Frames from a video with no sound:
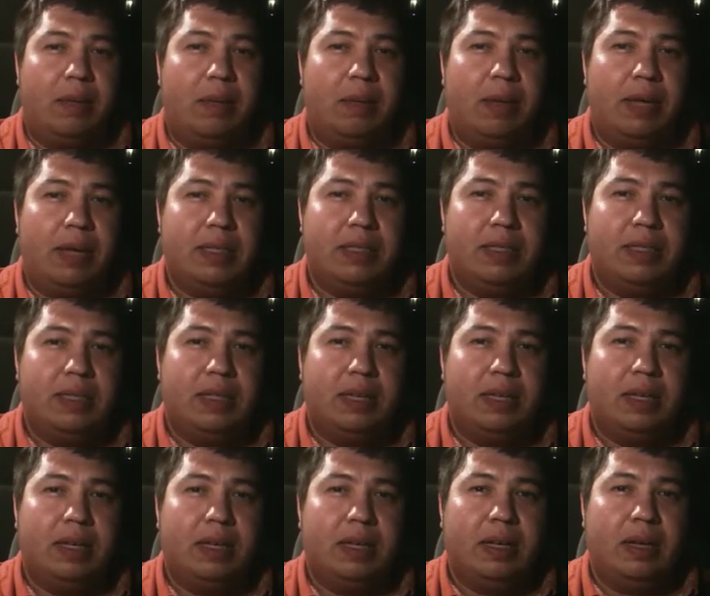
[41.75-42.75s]

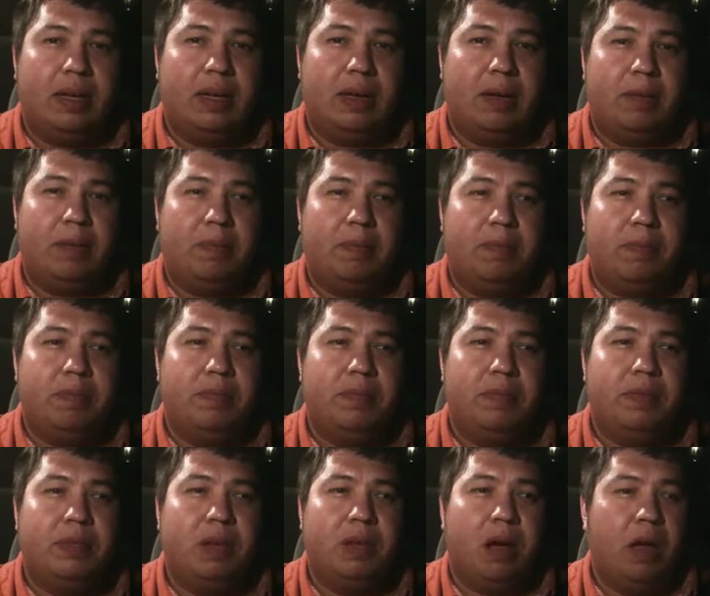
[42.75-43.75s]
Basically,
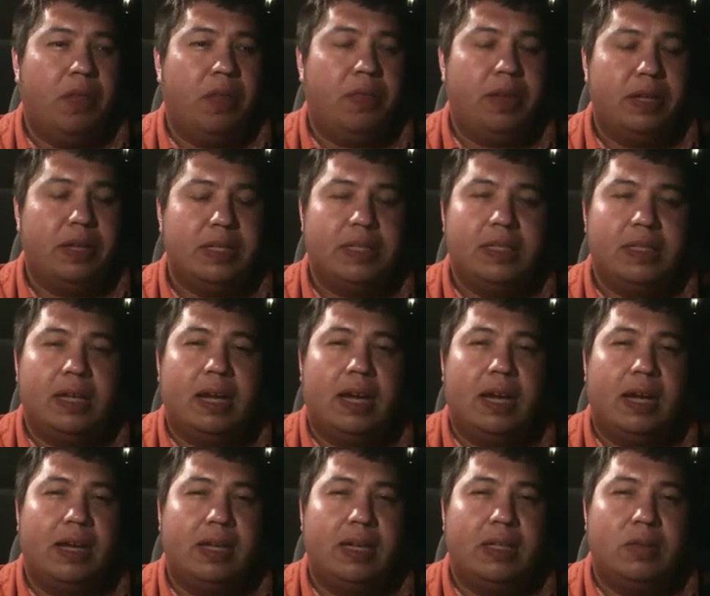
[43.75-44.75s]
all things
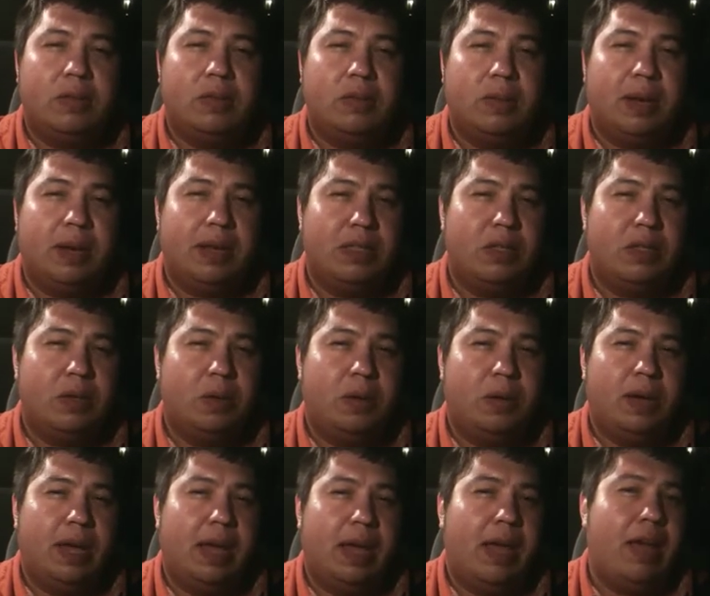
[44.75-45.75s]
aside, this was about a
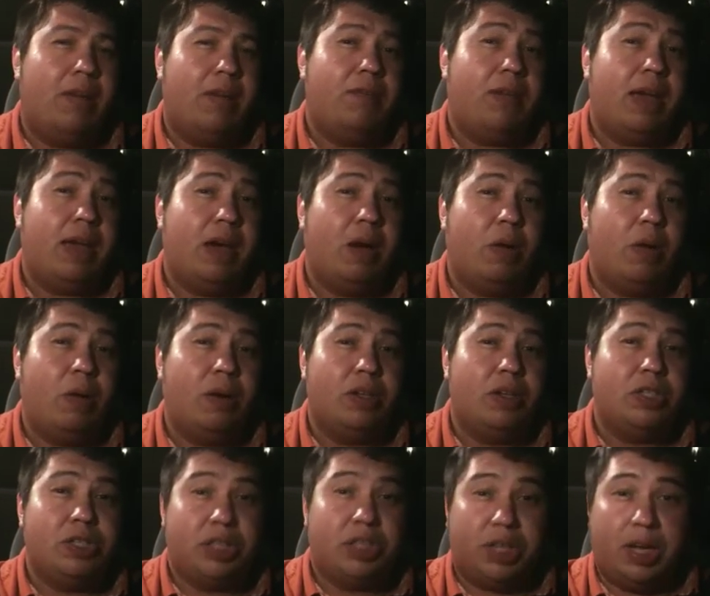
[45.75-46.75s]
2.5 hour
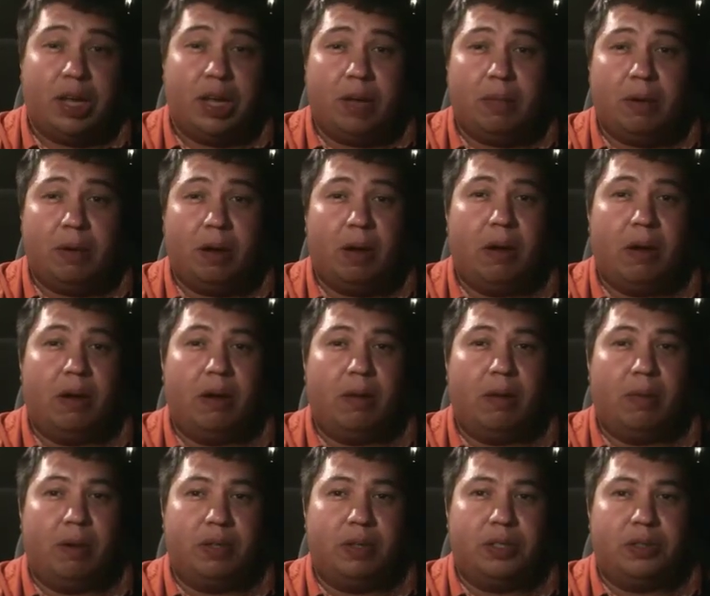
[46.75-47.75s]
GM car
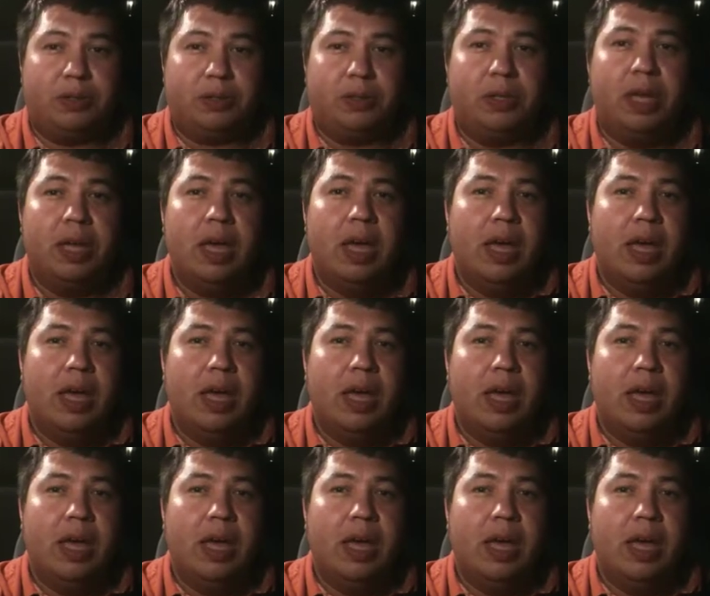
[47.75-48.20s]
commercial.